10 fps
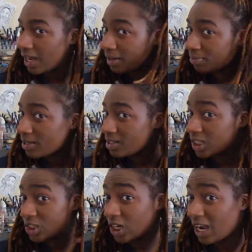like being
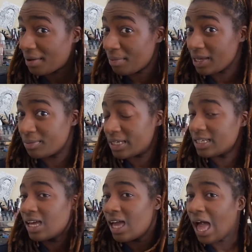a July
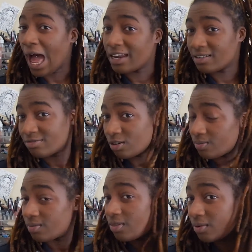baby and
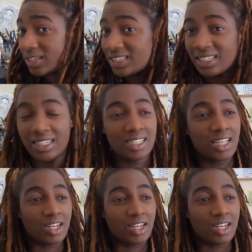from the West Indies.